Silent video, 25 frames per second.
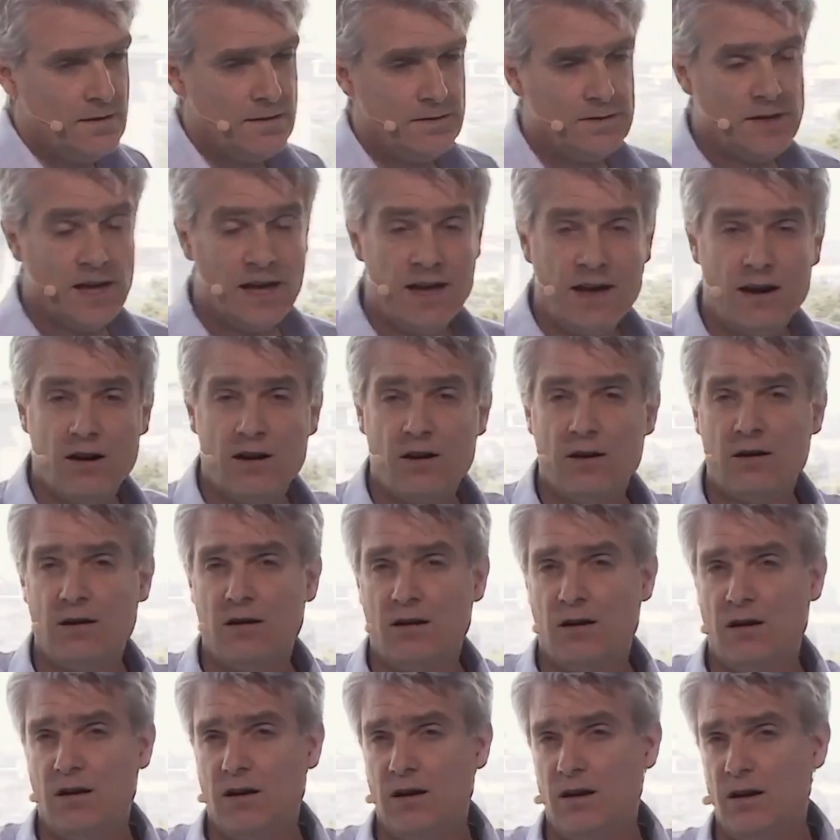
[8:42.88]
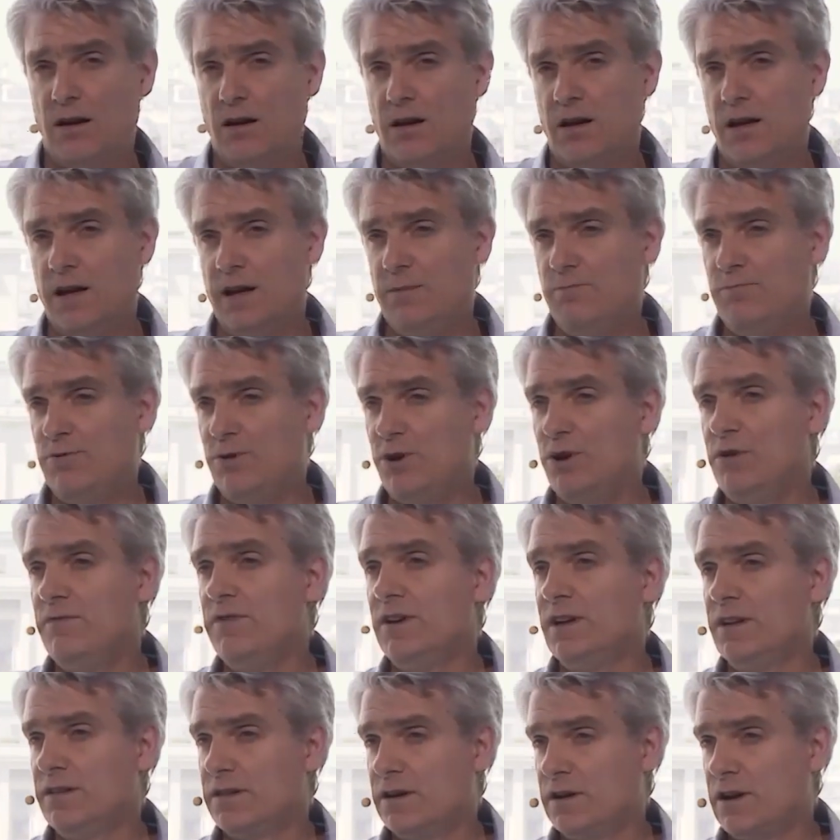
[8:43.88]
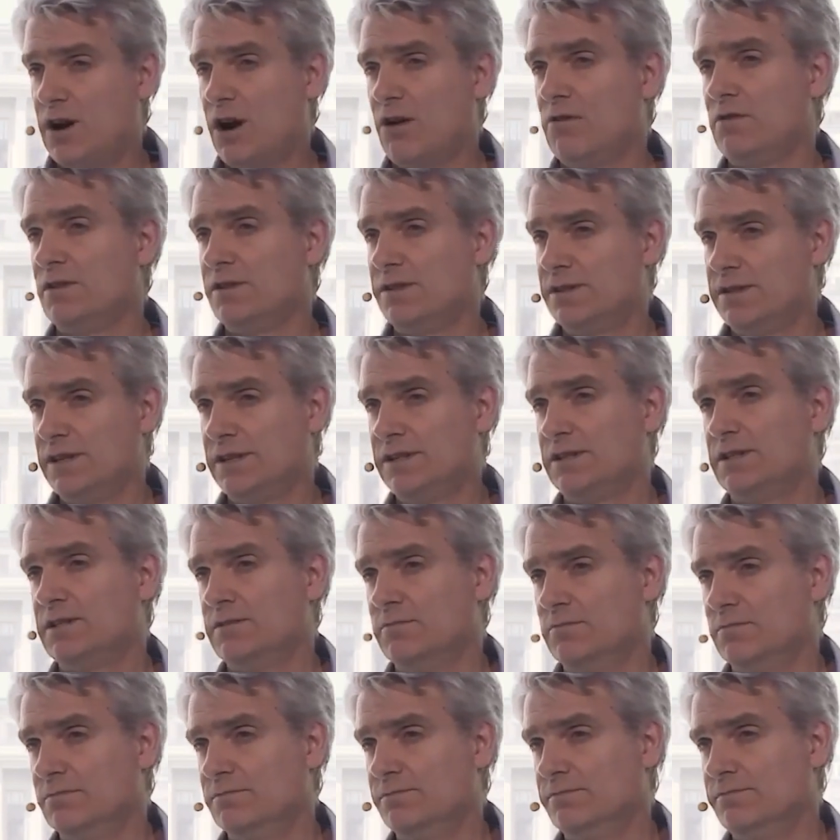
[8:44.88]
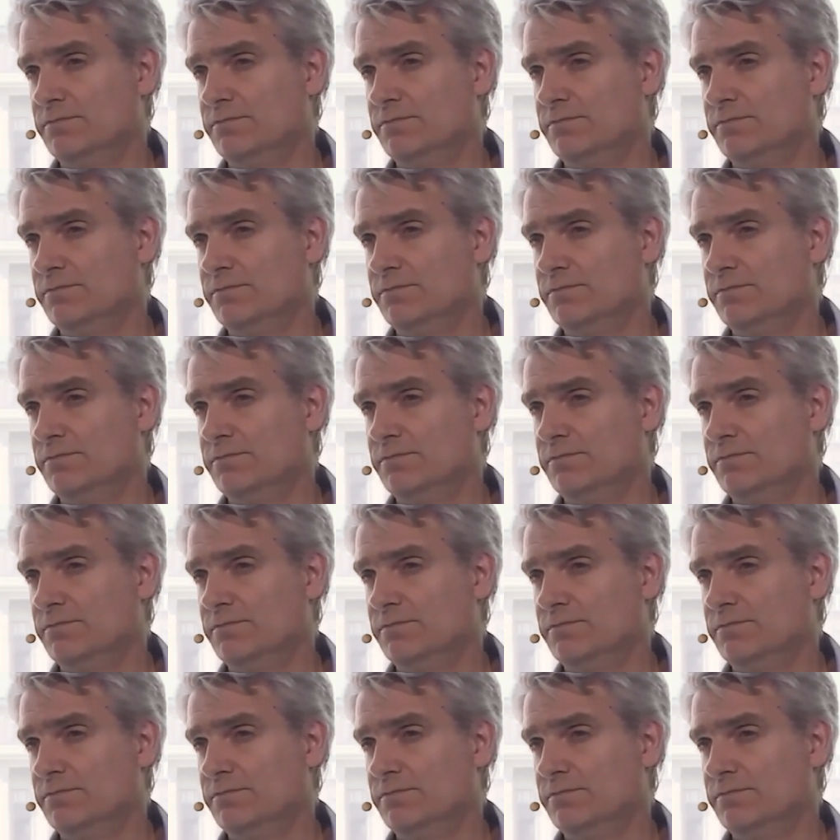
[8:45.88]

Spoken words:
They are improving the current system.